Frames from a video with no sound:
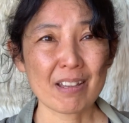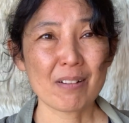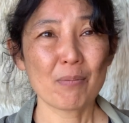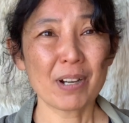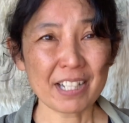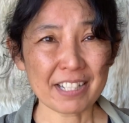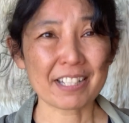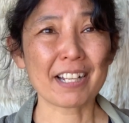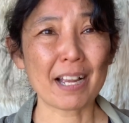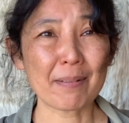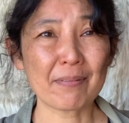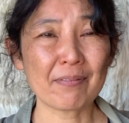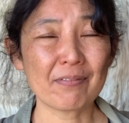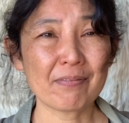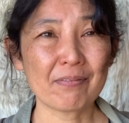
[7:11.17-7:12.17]
when it's
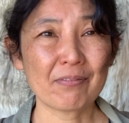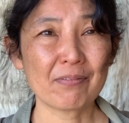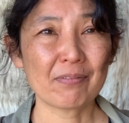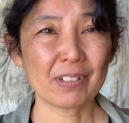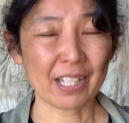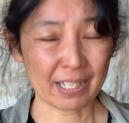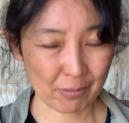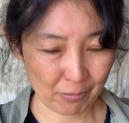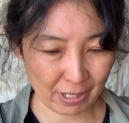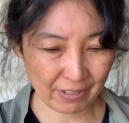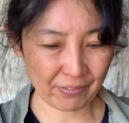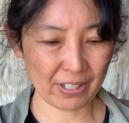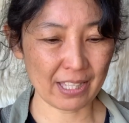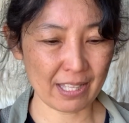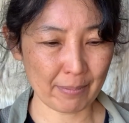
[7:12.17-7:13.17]
time, like, we
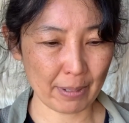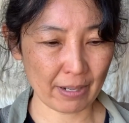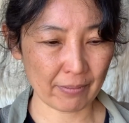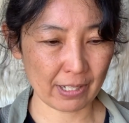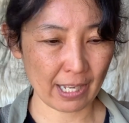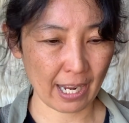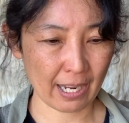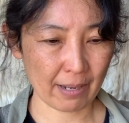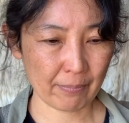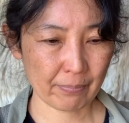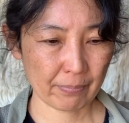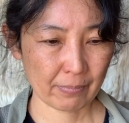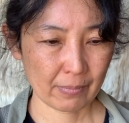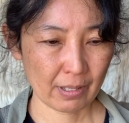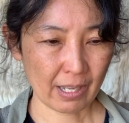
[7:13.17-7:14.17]
feed them every day.
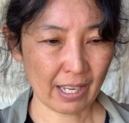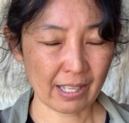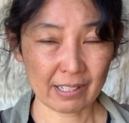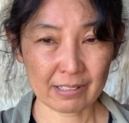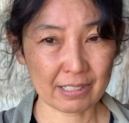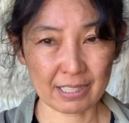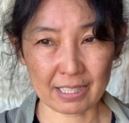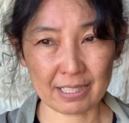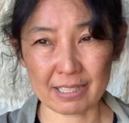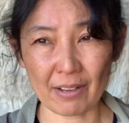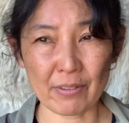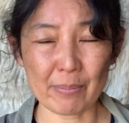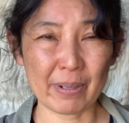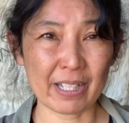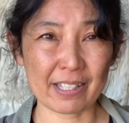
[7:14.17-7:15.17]
And
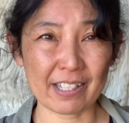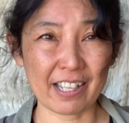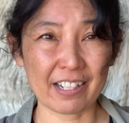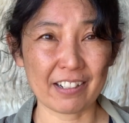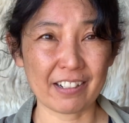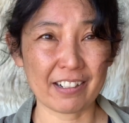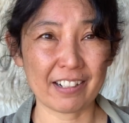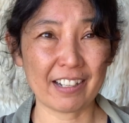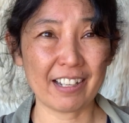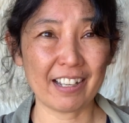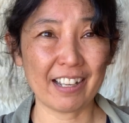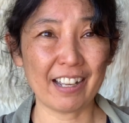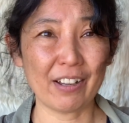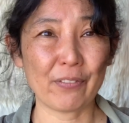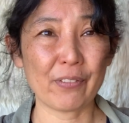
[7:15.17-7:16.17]
6-7 months later,
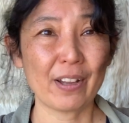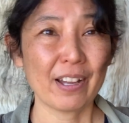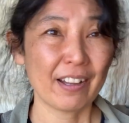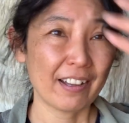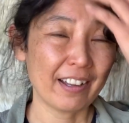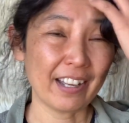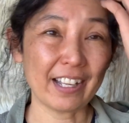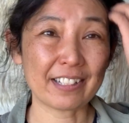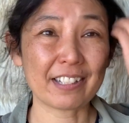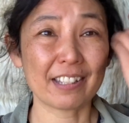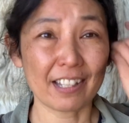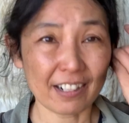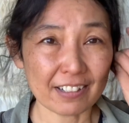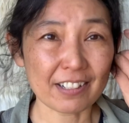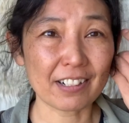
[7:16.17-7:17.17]
if it's
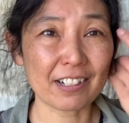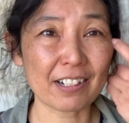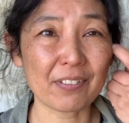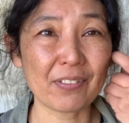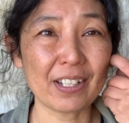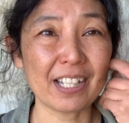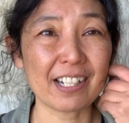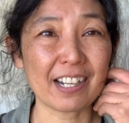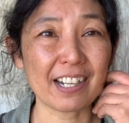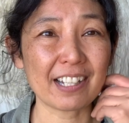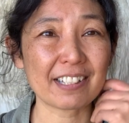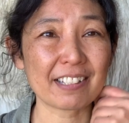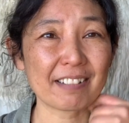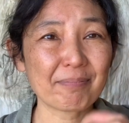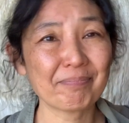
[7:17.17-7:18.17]
their turn to feed
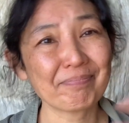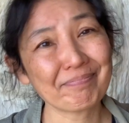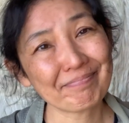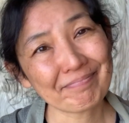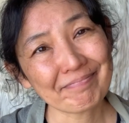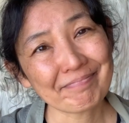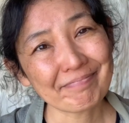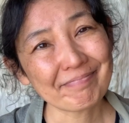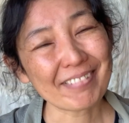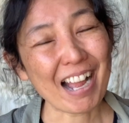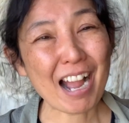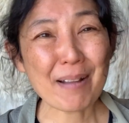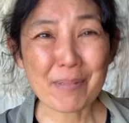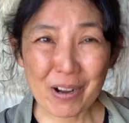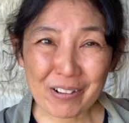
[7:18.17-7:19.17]
us,
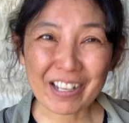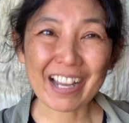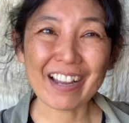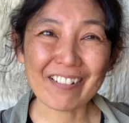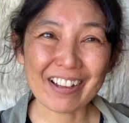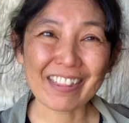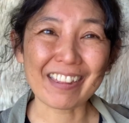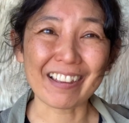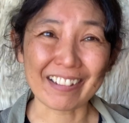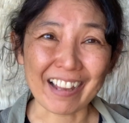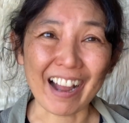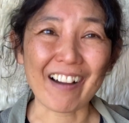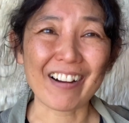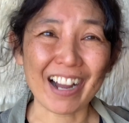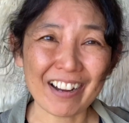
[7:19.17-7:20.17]
I'm okay with it
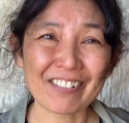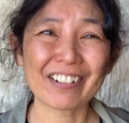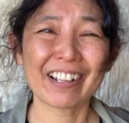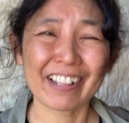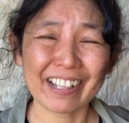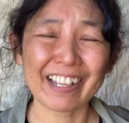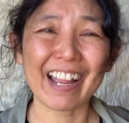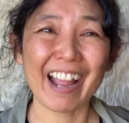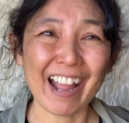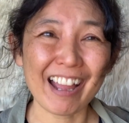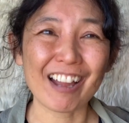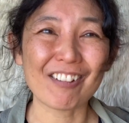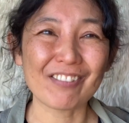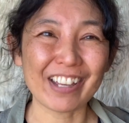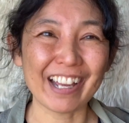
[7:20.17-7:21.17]
now. I really
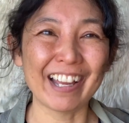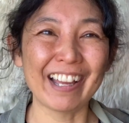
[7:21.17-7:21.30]
am.